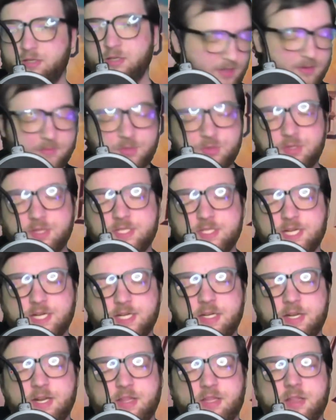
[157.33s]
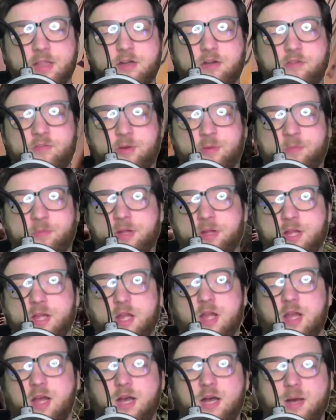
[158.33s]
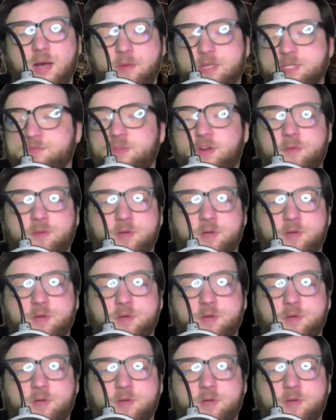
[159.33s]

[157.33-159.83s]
between the second and the third film. Um, it's very much